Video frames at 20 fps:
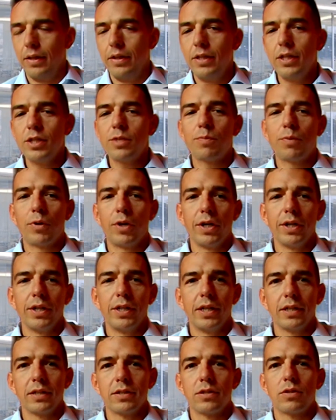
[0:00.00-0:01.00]
These
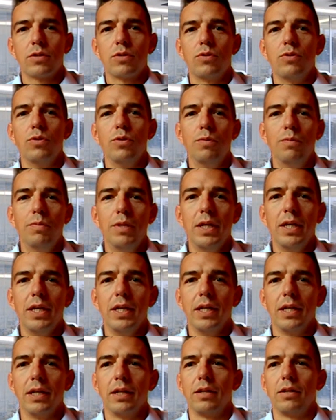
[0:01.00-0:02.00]
products could
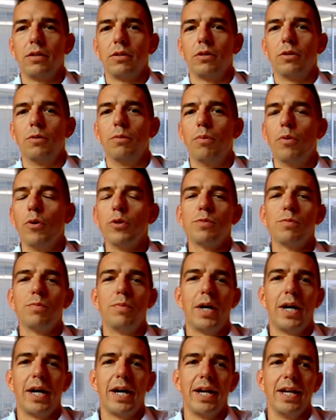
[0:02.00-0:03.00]
be composed
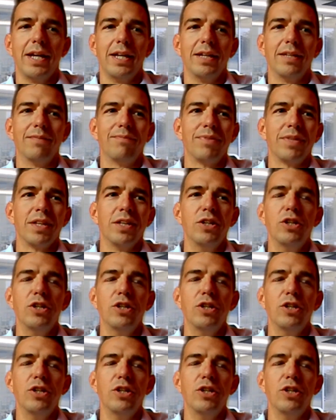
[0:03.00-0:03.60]
by